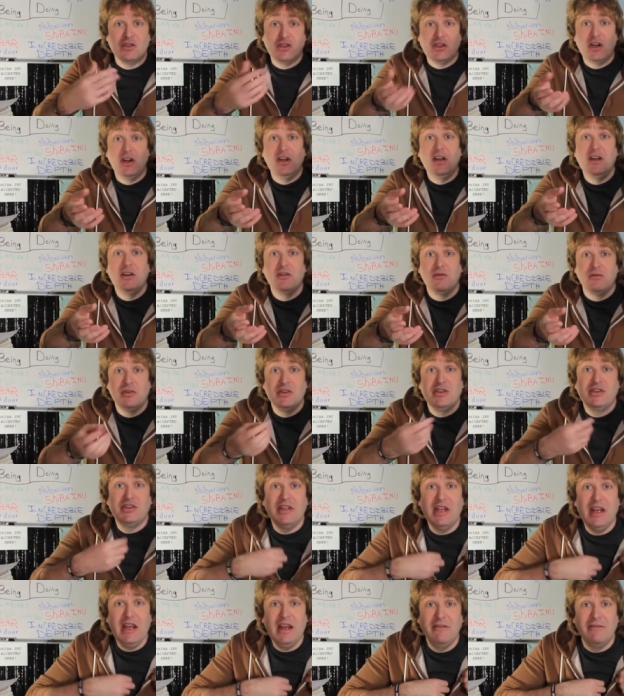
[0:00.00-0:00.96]
starting to
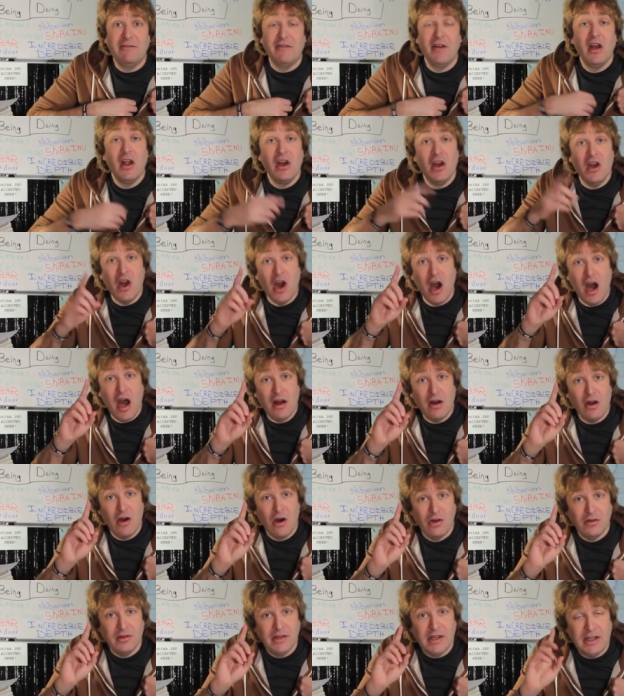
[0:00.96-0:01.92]
receive, not
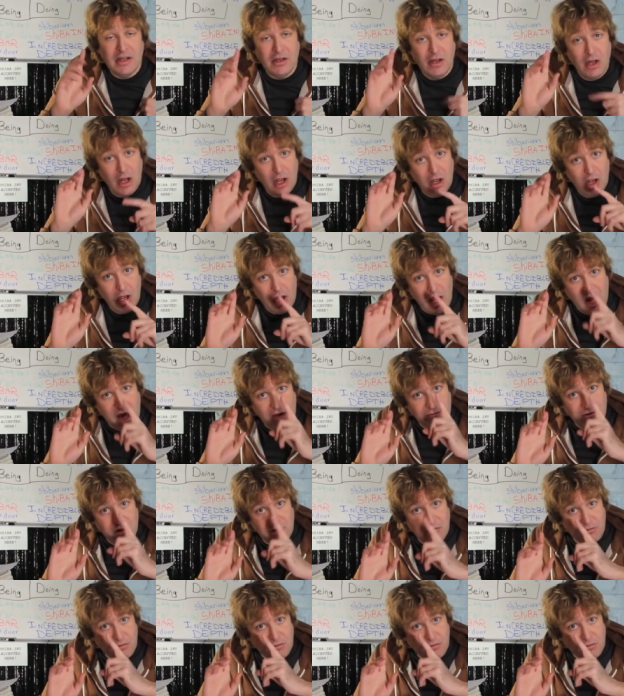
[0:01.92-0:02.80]
only have you